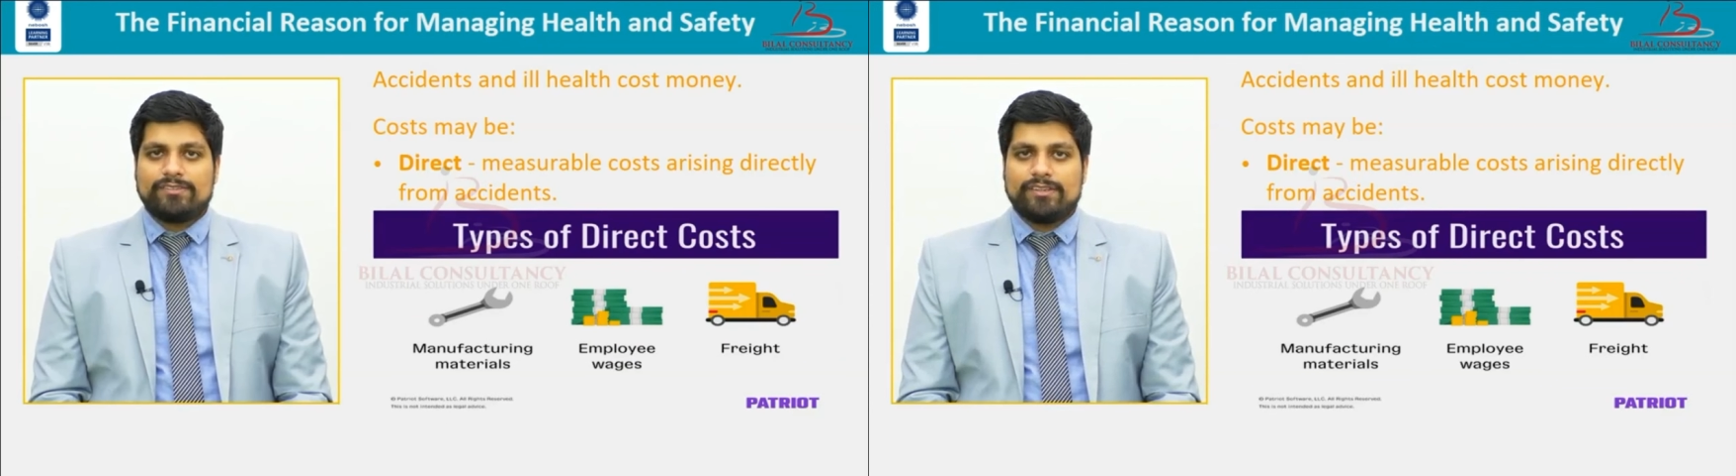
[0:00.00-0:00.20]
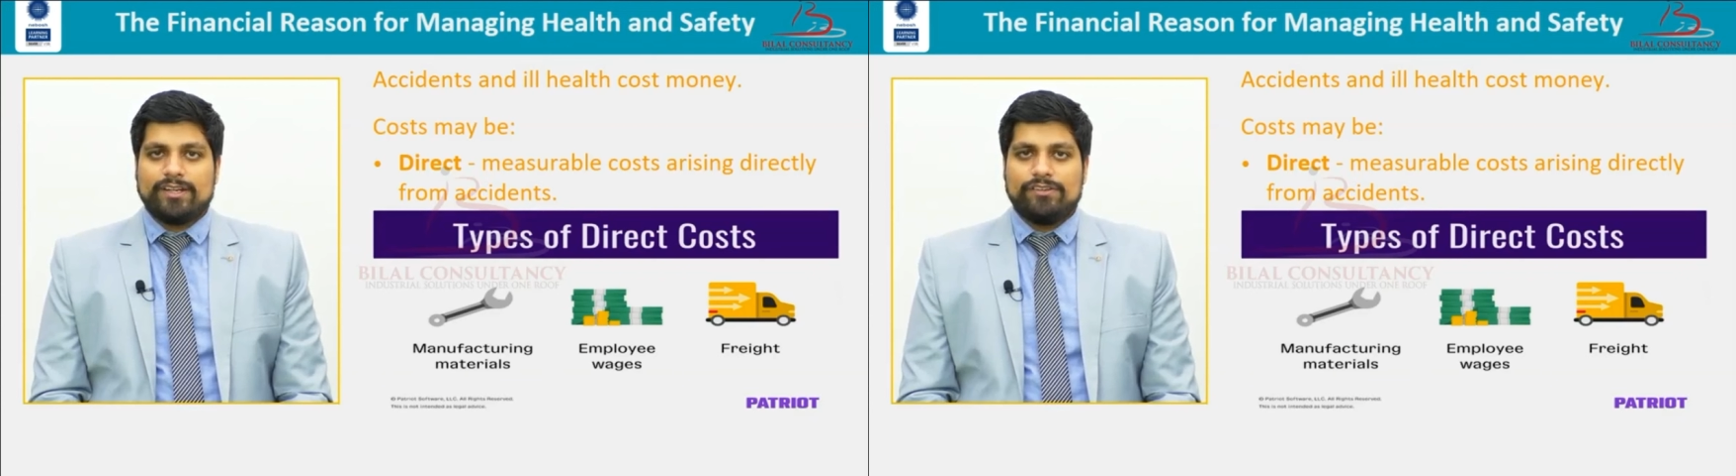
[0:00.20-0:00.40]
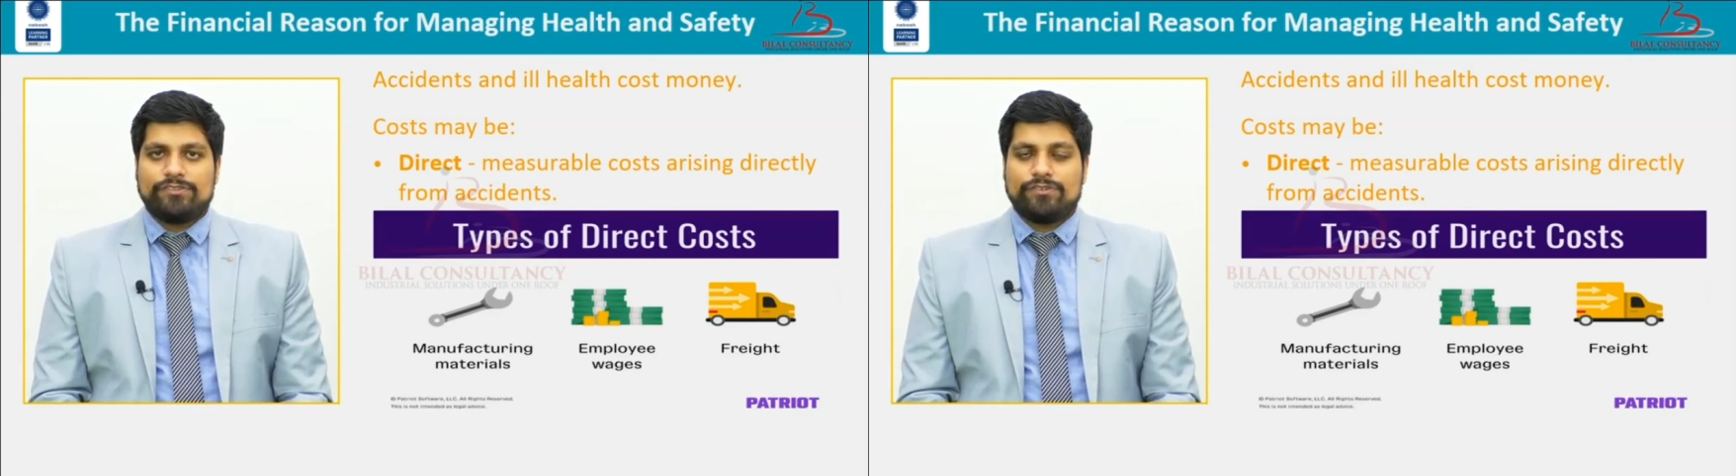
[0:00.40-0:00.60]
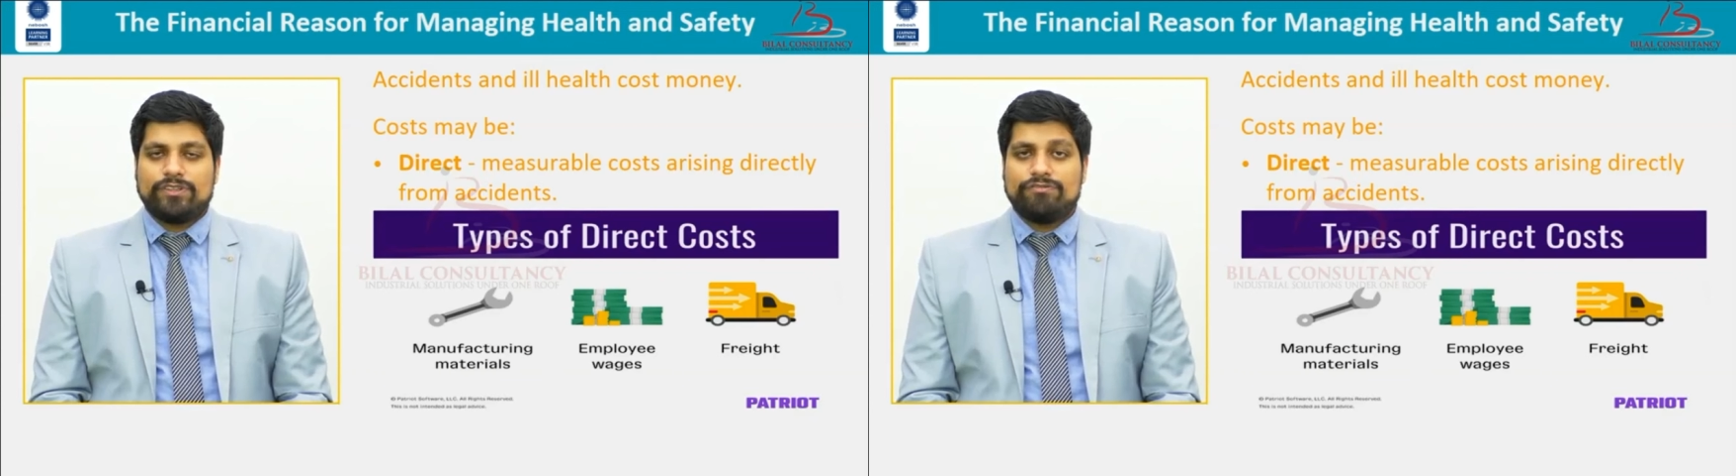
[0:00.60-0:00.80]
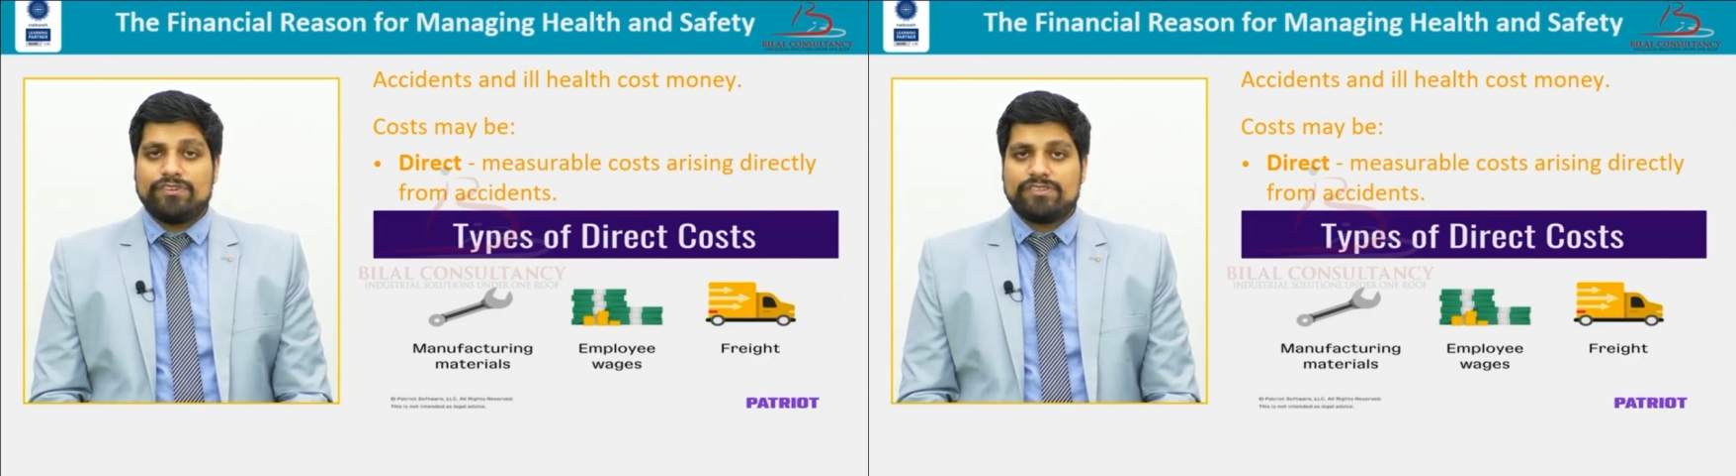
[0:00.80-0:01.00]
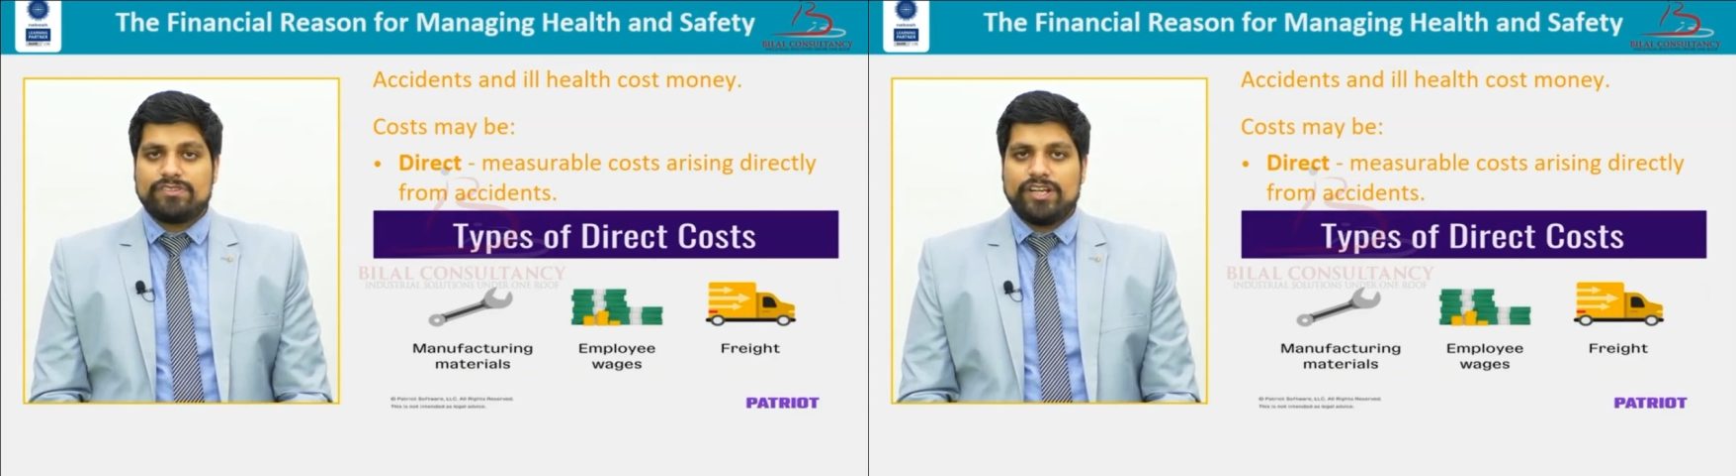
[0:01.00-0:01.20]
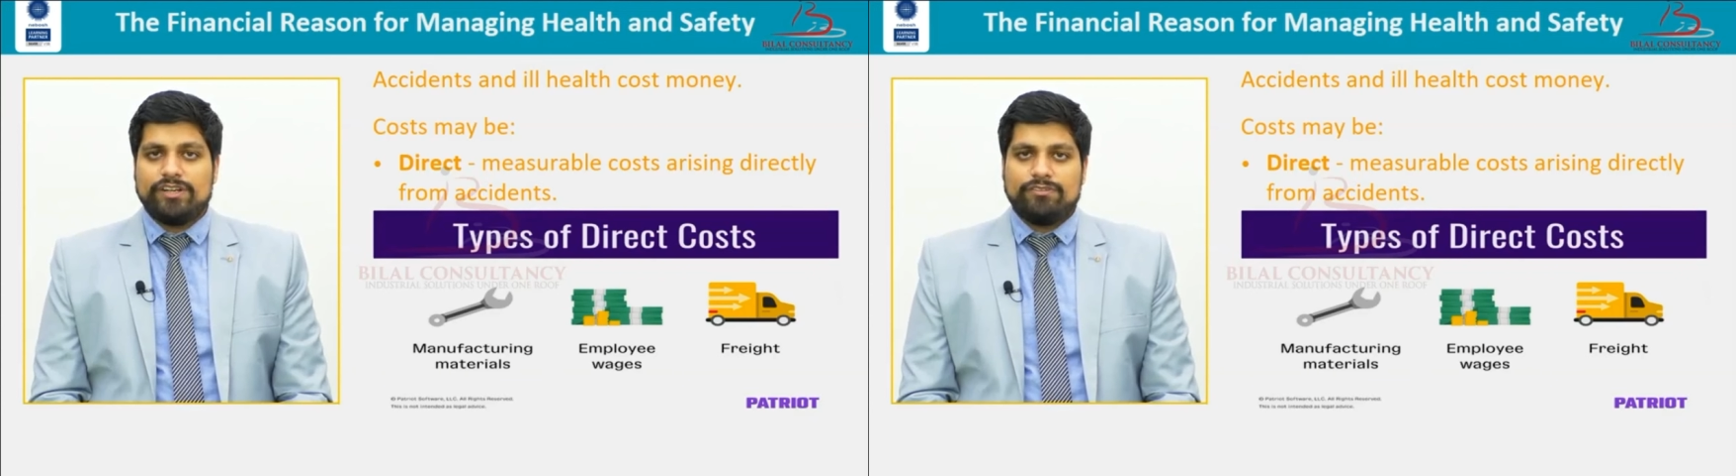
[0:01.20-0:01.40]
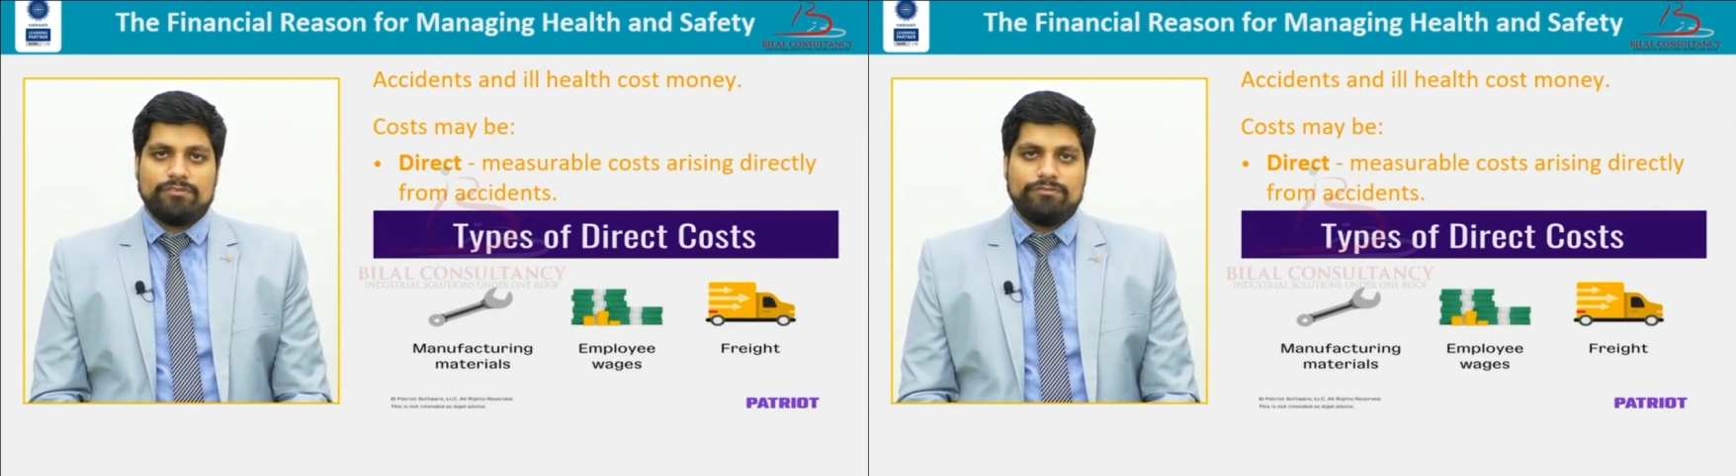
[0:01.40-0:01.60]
incident, so the first aid